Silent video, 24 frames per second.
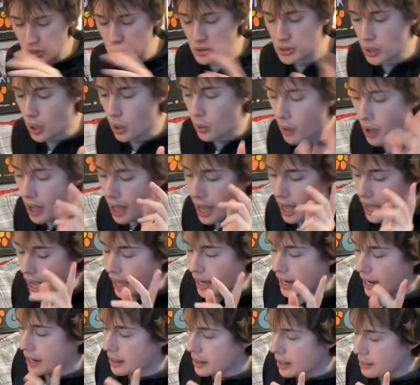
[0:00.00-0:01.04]
So
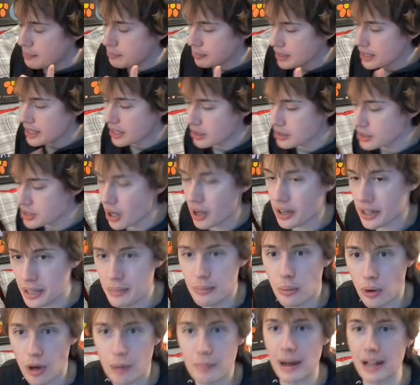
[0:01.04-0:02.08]
I plan on talking
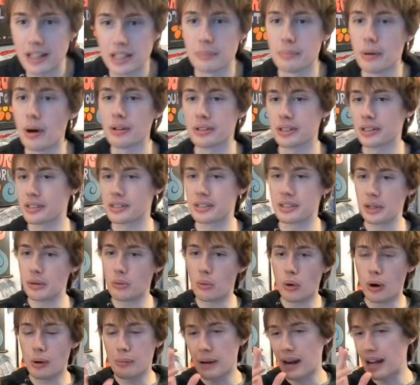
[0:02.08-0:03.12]
more about the Baltic Sea
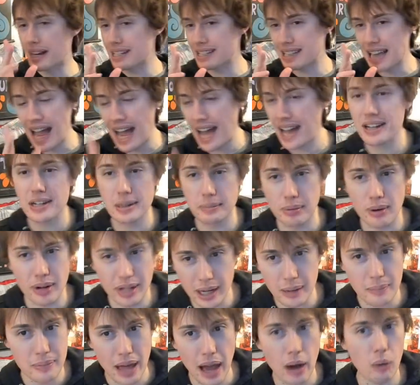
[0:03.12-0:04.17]
War, but I just had to bring
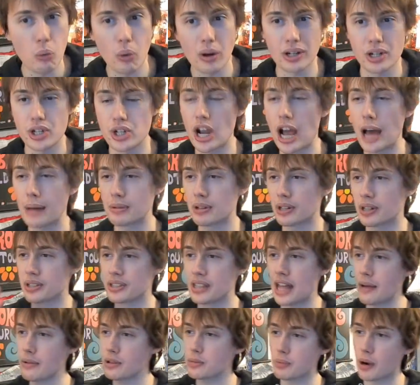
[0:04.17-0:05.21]
up that one chapter because
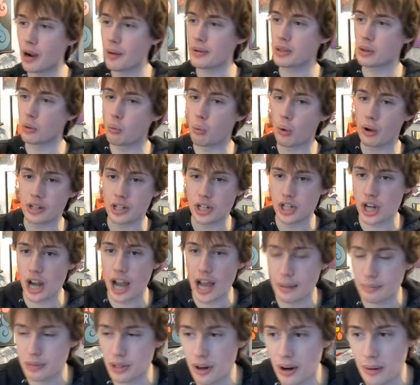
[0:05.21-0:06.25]
that was probably the one
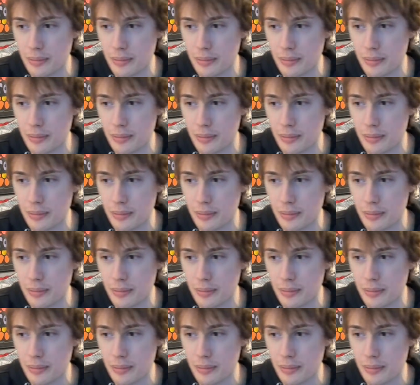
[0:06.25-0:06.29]
chapter.